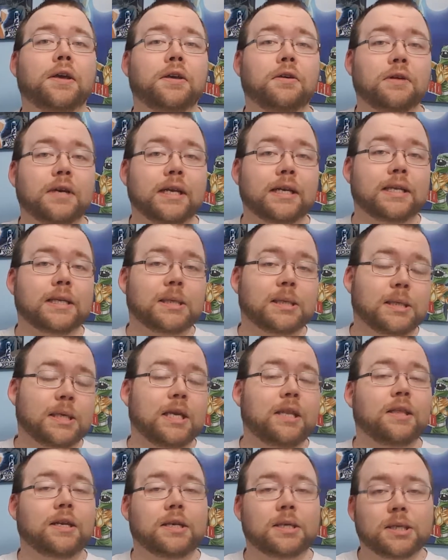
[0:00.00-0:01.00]
you'll get to
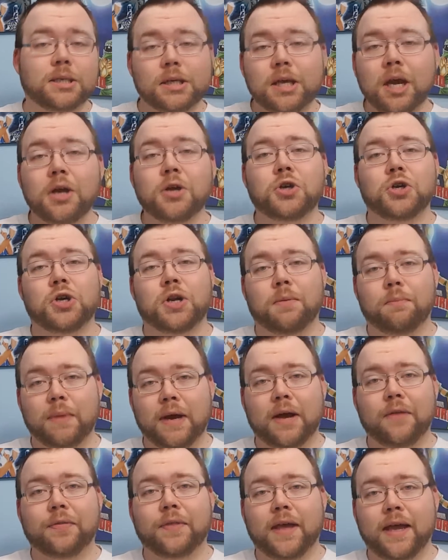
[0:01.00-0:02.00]
see the discussion
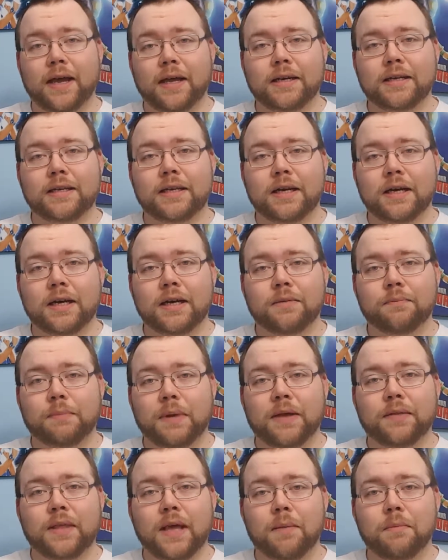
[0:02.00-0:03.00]
about that uh,
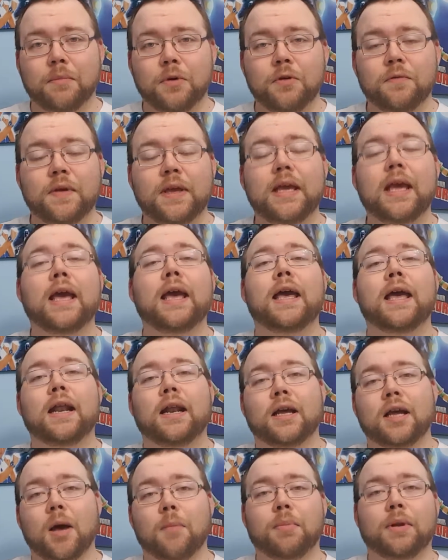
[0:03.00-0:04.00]
about that movie in
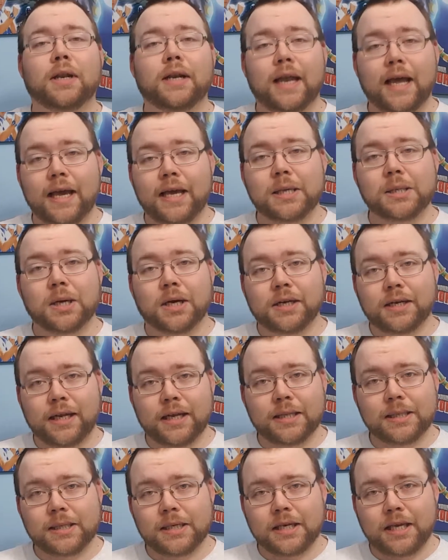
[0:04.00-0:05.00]
a couple of days on
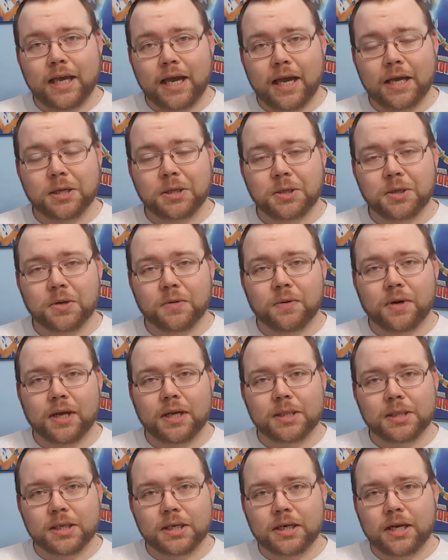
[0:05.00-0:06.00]
DenziCaster when I
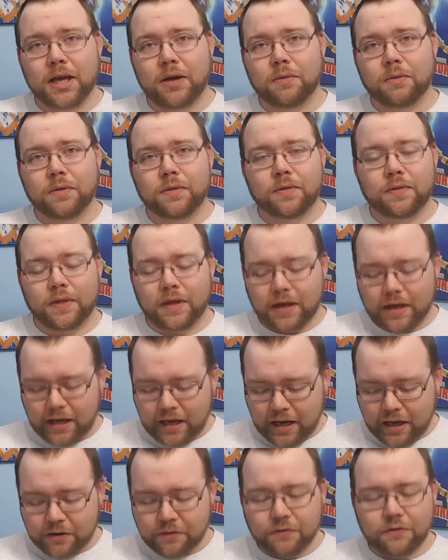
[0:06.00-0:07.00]
sit down with uh,
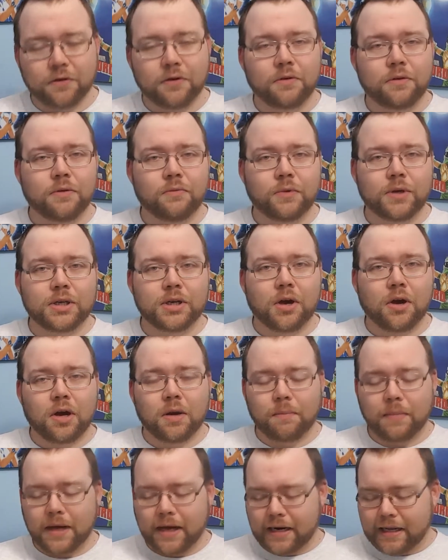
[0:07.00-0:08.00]
Andrew and we talk
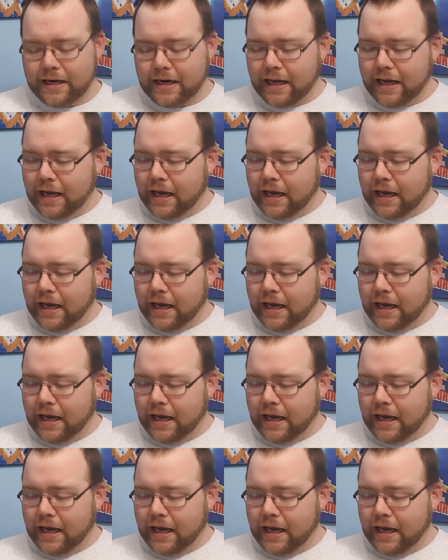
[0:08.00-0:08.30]
about it.